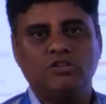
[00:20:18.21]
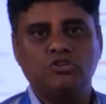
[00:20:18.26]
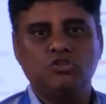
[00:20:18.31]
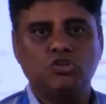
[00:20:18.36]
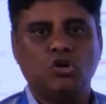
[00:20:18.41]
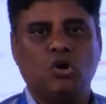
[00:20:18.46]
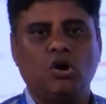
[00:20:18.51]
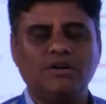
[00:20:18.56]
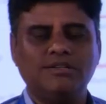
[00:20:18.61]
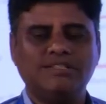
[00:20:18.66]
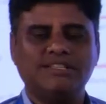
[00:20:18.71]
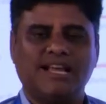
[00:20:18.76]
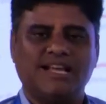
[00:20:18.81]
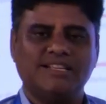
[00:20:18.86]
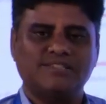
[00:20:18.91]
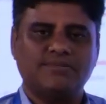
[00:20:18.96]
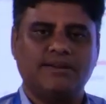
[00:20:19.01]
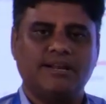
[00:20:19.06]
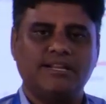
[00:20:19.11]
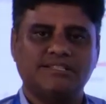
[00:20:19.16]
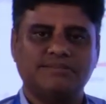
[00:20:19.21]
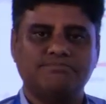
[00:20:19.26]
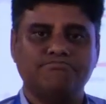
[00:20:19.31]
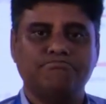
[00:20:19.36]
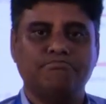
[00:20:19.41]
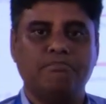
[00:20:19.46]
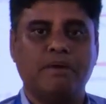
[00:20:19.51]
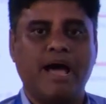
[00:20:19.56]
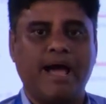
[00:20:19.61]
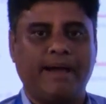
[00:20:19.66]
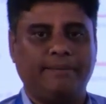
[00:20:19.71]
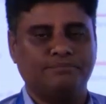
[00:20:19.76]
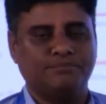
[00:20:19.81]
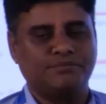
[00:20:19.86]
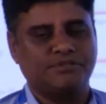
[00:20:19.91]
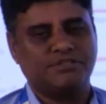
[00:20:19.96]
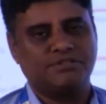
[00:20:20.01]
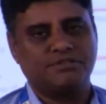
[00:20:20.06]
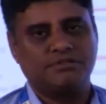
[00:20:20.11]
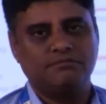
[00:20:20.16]
Charts as well as
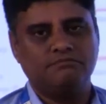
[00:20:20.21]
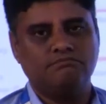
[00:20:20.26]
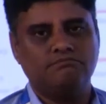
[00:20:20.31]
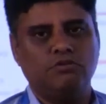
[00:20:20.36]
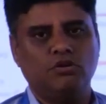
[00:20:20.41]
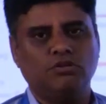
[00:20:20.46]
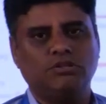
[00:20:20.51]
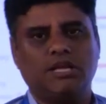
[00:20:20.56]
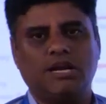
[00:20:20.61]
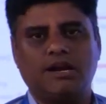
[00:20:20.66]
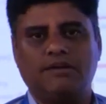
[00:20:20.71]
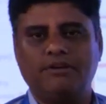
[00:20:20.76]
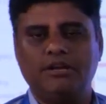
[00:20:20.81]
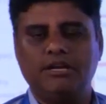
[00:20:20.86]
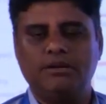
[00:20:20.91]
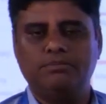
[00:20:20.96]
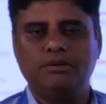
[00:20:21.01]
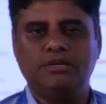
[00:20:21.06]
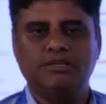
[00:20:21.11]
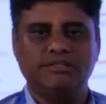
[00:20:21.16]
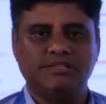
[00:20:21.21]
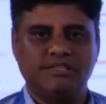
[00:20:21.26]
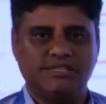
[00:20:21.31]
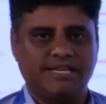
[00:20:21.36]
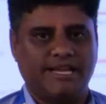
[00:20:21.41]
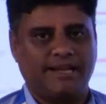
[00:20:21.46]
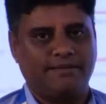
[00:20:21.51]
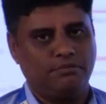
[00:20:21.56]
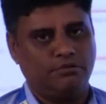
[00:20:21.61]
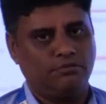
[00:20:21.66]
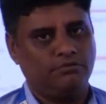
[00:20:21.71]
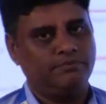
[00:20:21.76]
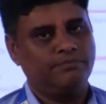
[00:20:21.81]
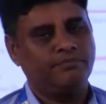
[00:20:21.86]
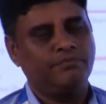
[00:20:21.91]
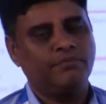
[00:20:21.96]
maps, both are available in Tableau.